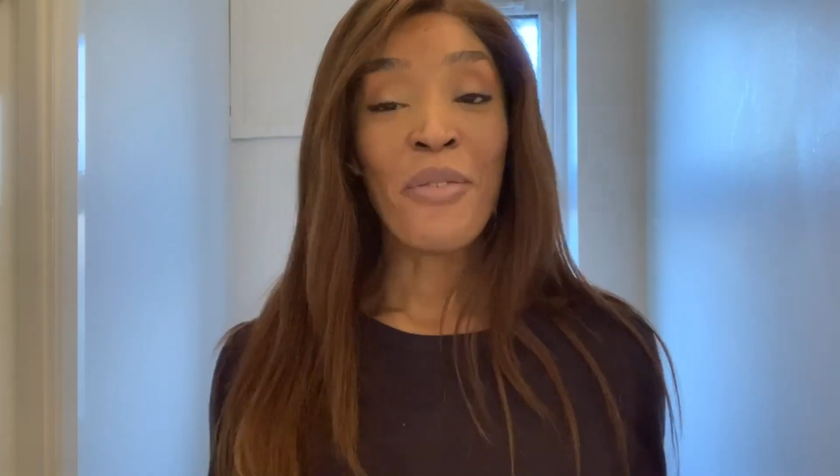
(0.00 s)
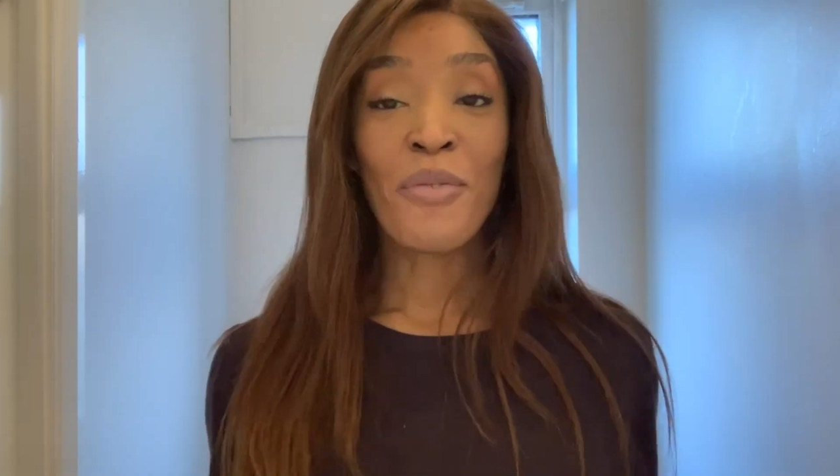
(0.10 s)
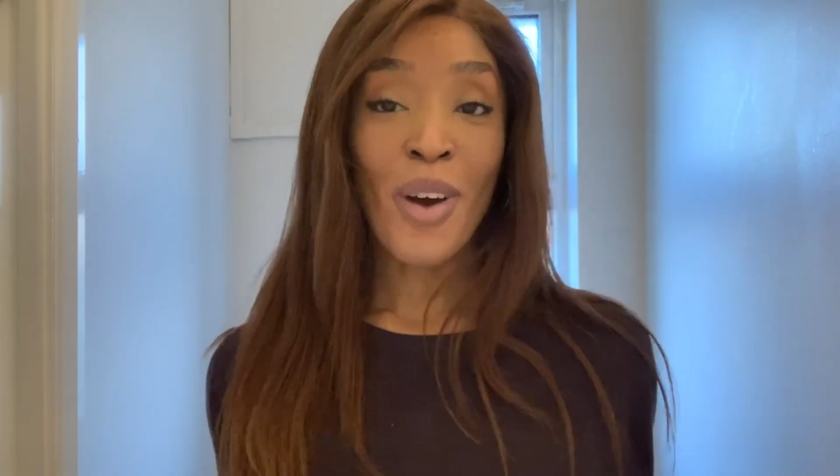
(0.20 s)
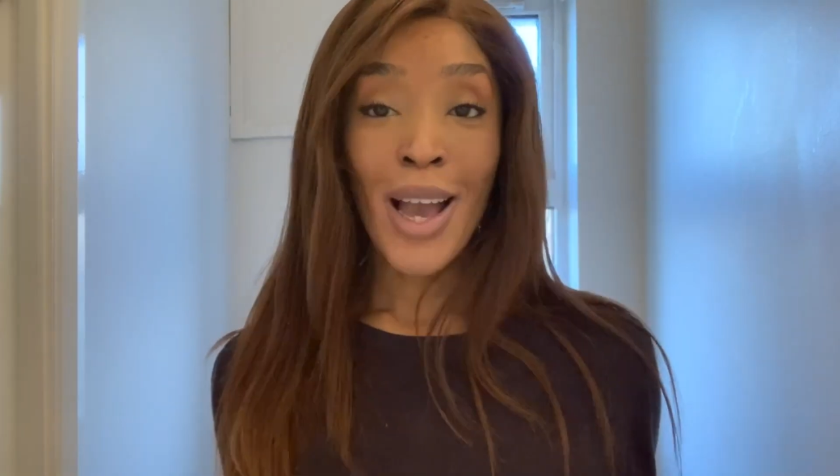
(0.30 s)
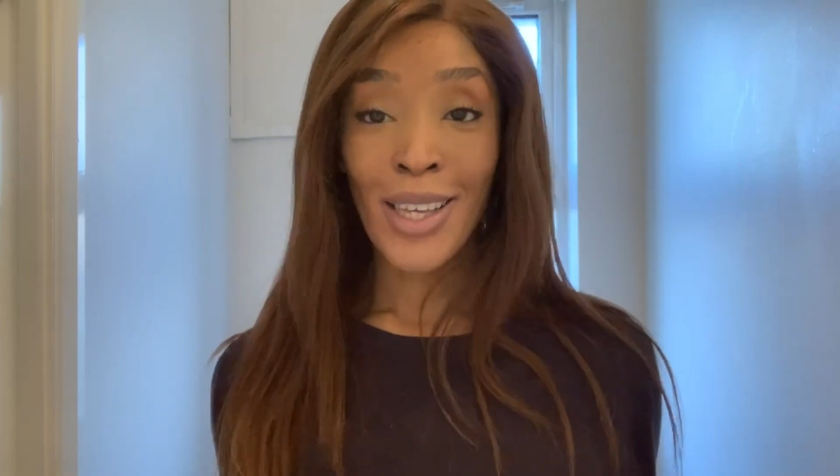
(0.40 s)

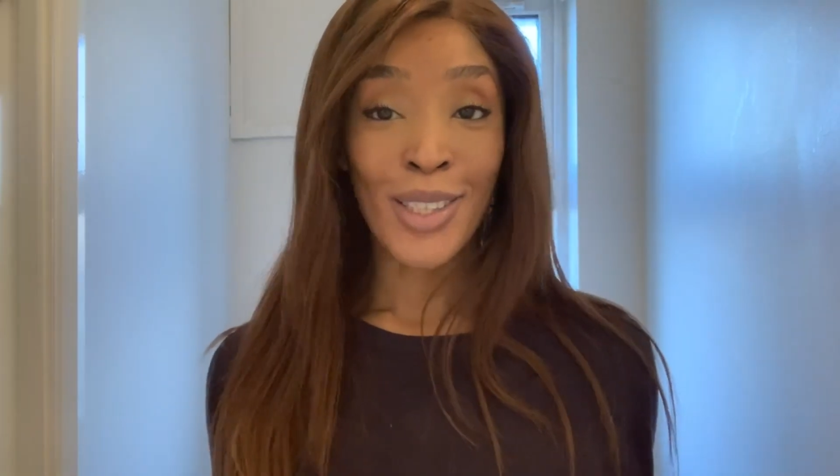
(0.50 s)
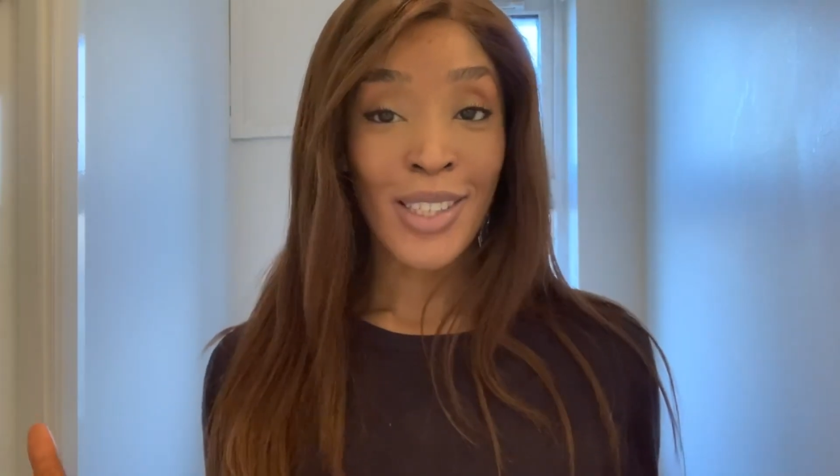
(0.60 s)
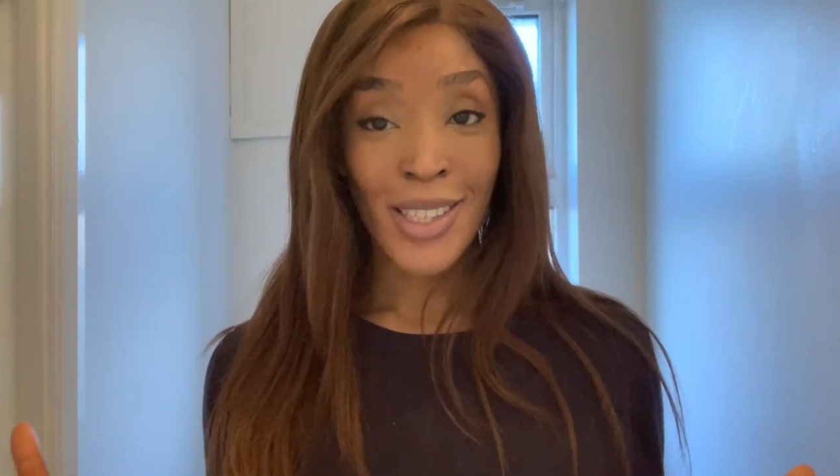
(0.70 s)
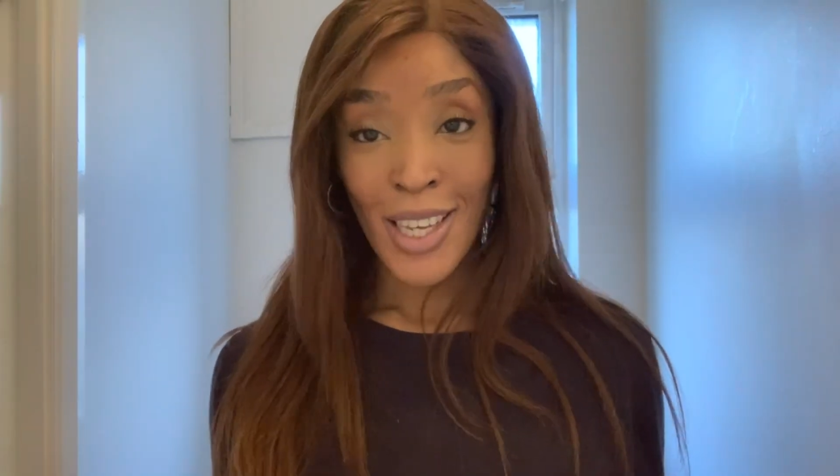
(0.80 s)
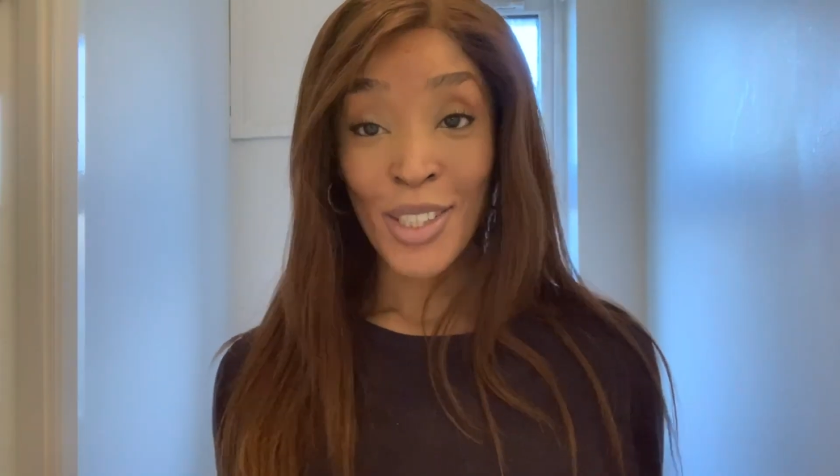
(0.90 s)
Feige did
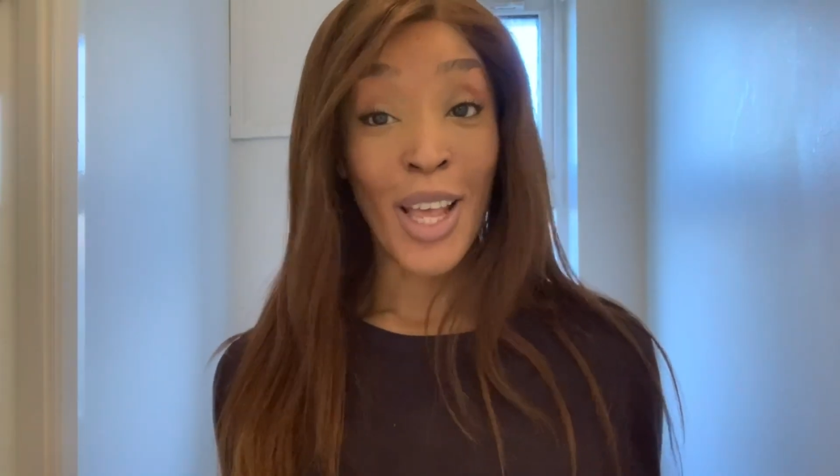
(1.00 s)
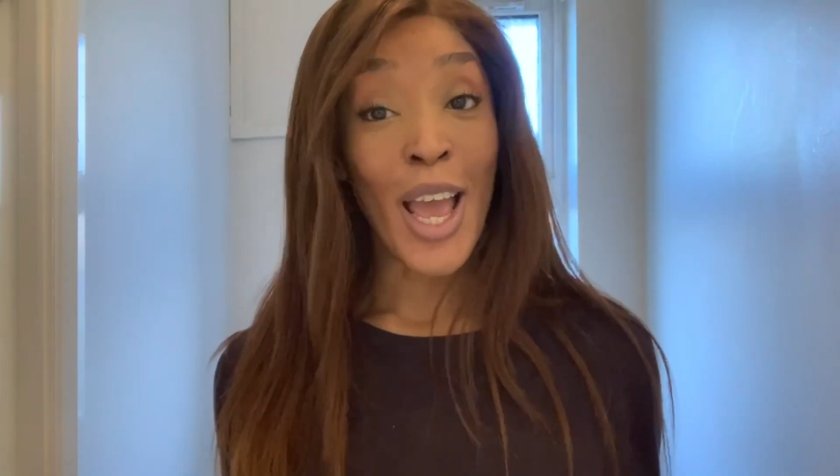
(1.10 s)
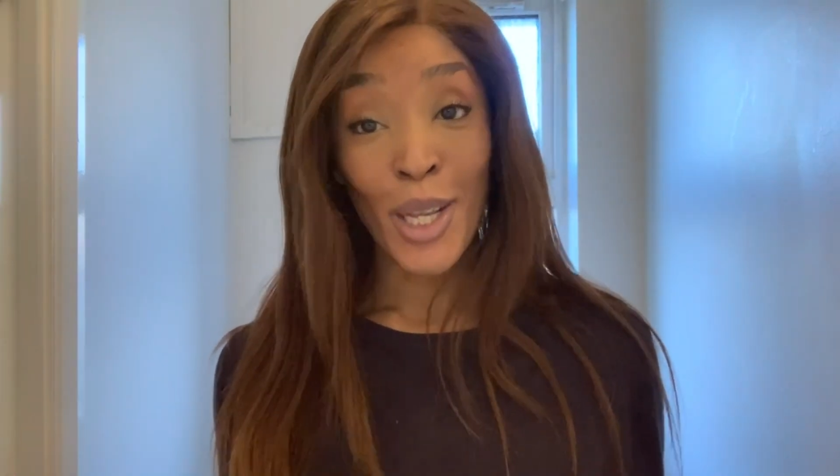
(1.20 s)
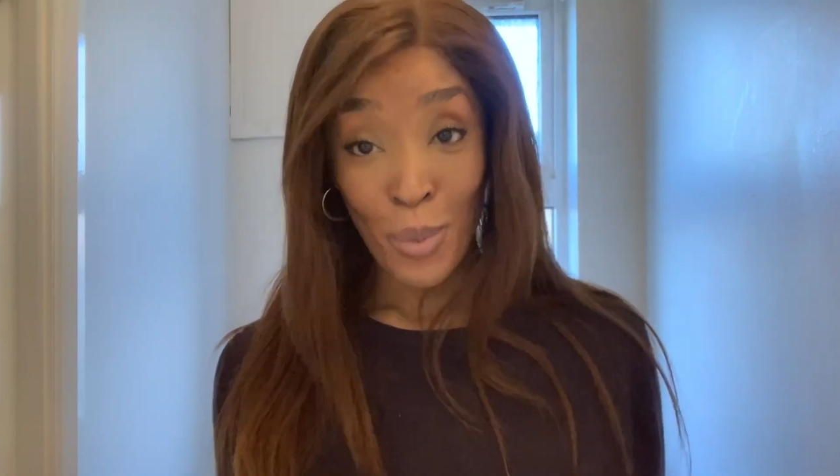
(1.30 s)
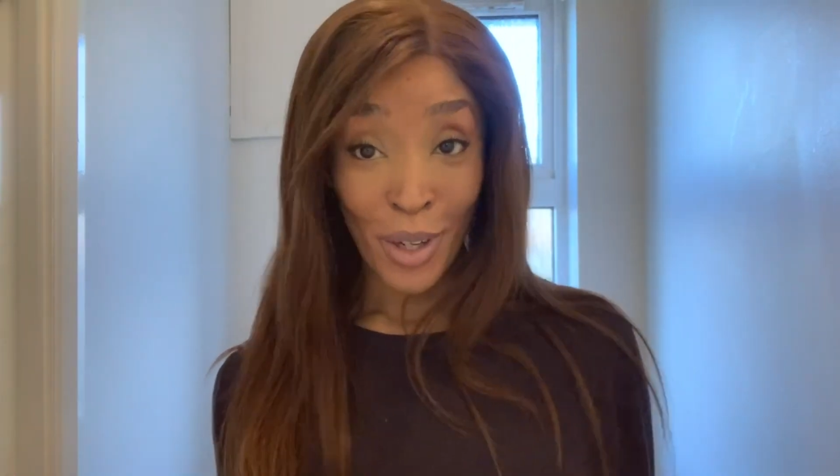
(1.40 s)
tease that
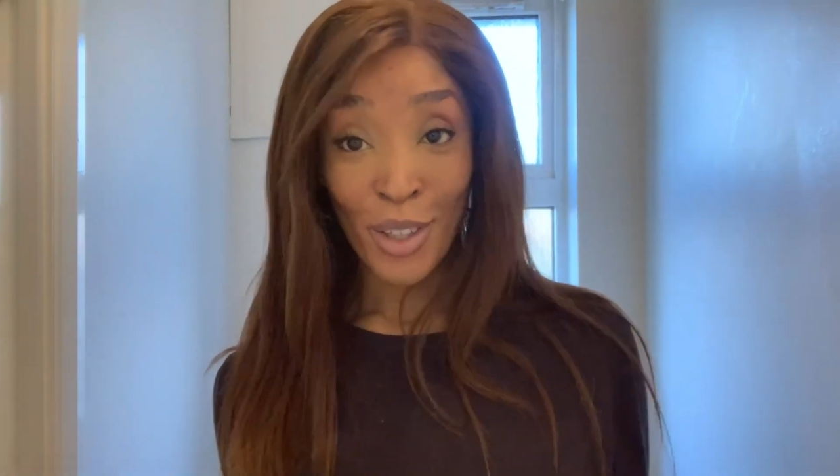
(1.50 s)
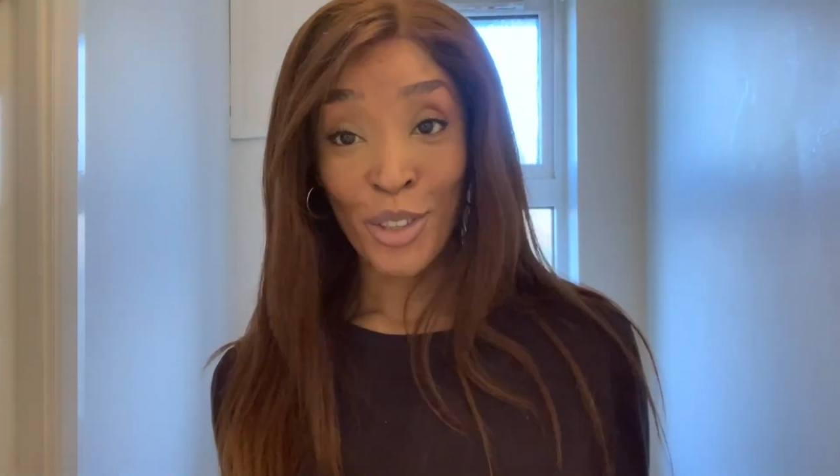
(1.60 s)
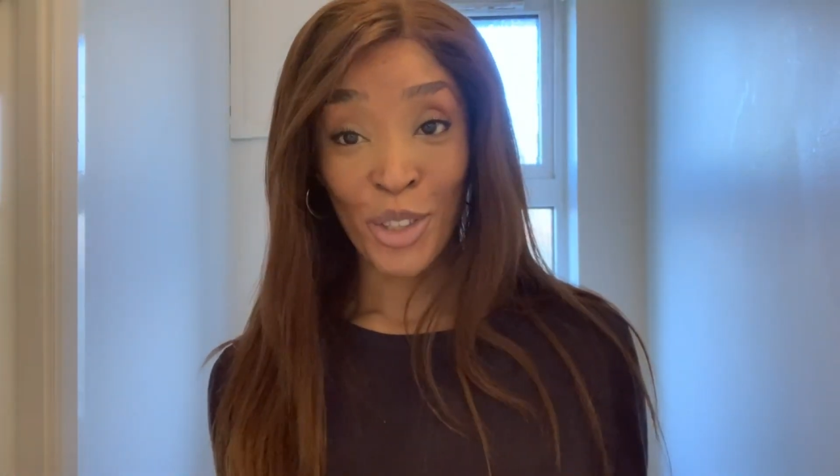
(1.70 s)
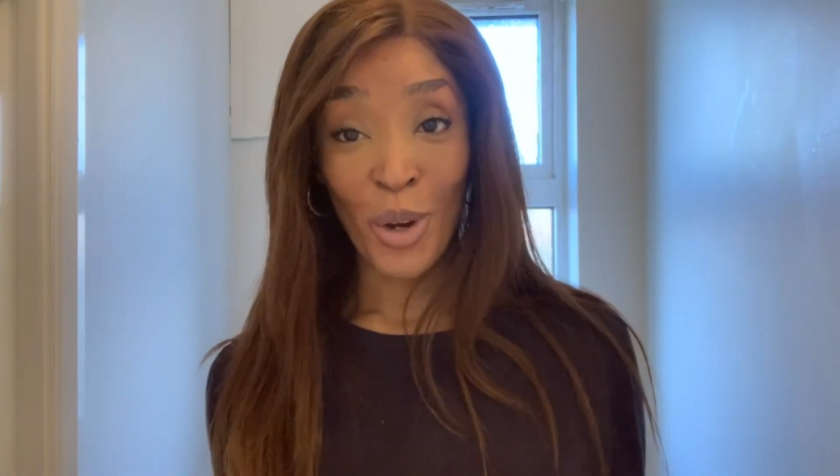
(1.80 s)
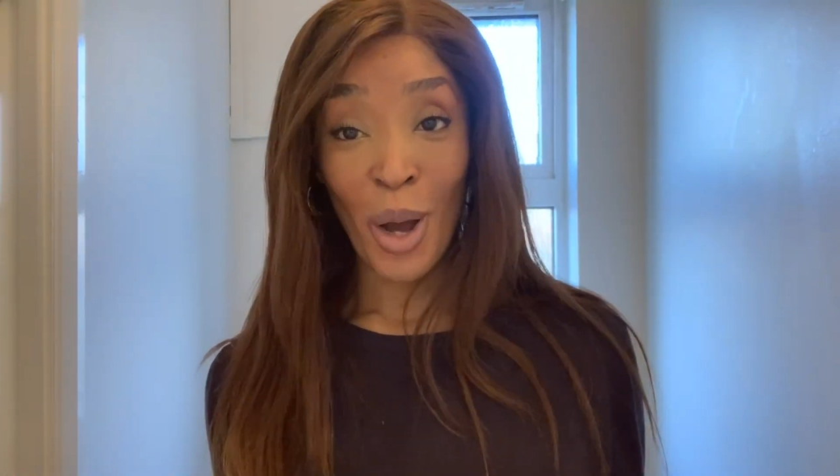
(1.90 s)
anyone could
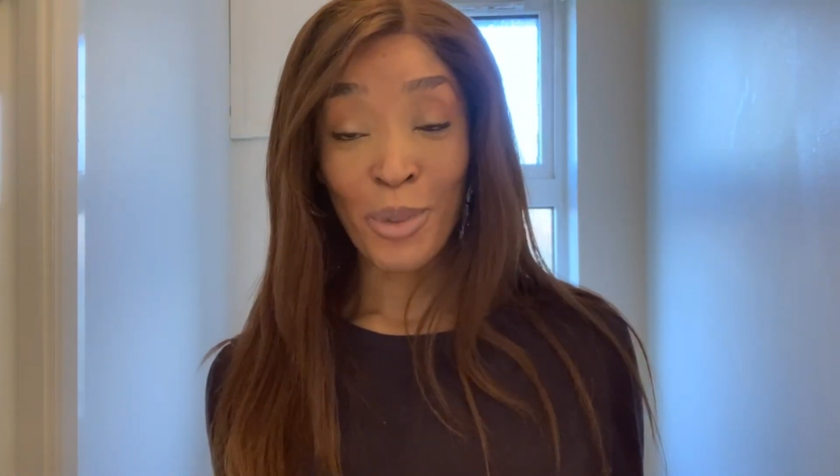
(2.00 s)
show up,